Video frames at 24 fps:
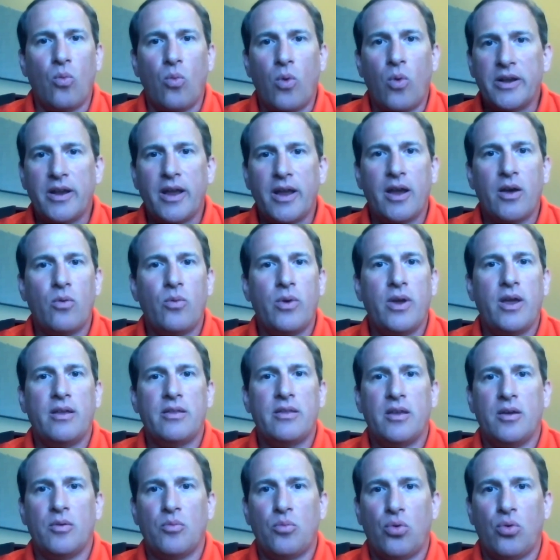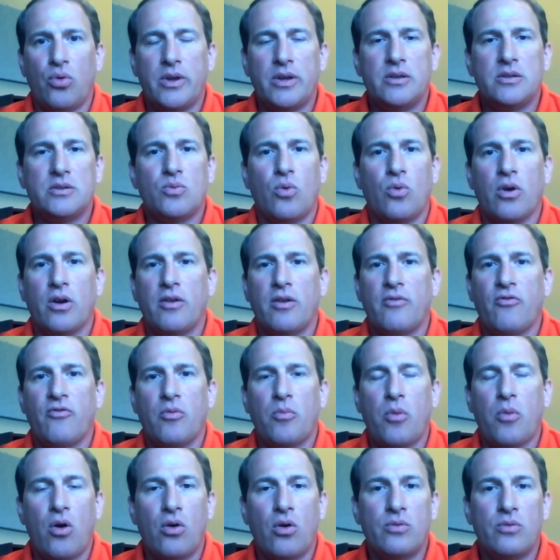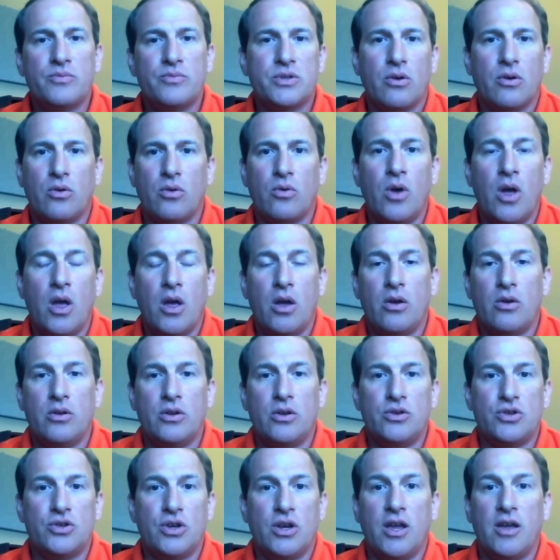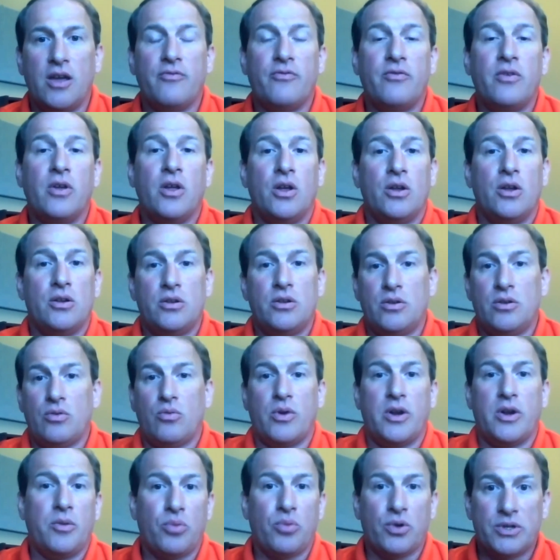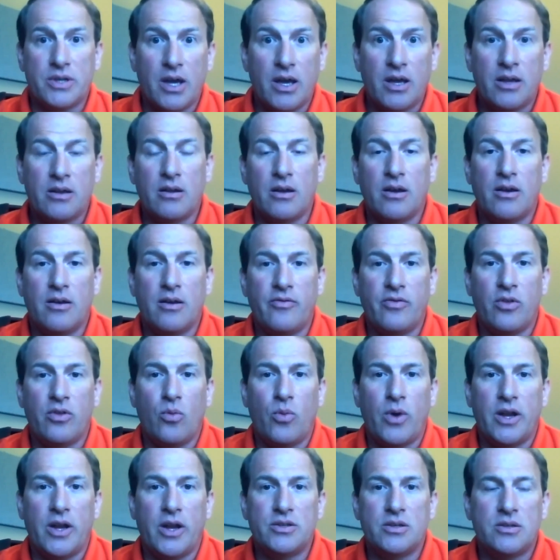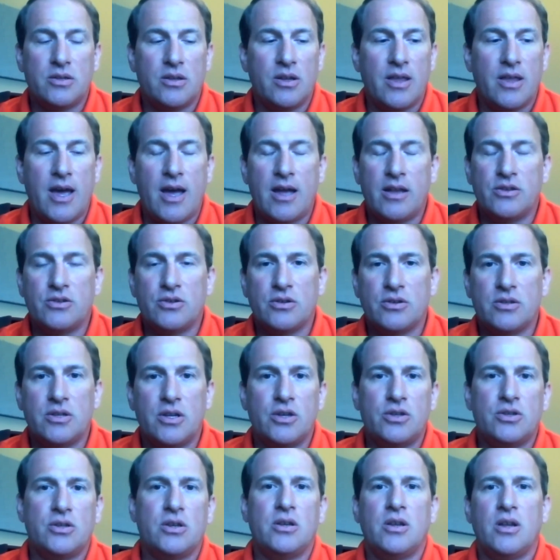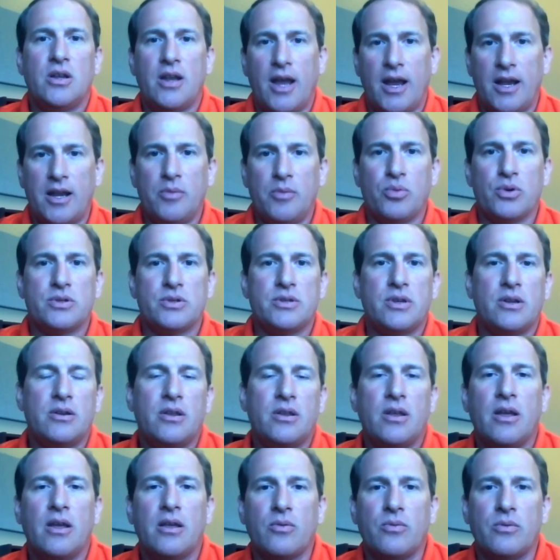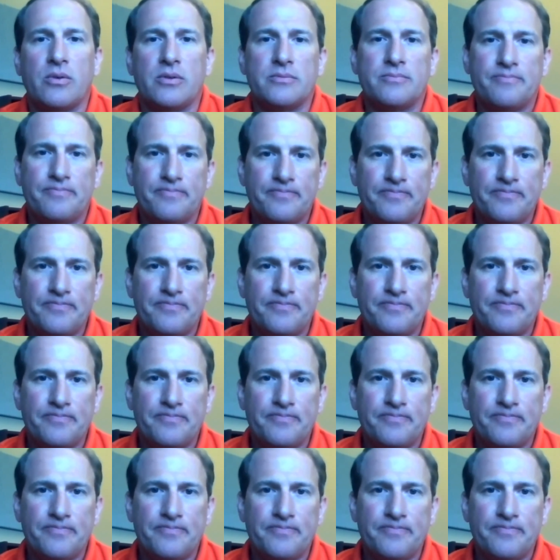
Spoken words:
1 day a week the employee's working from home, so you should give 20% of the wages to that jurisdiction and 80% to the other one.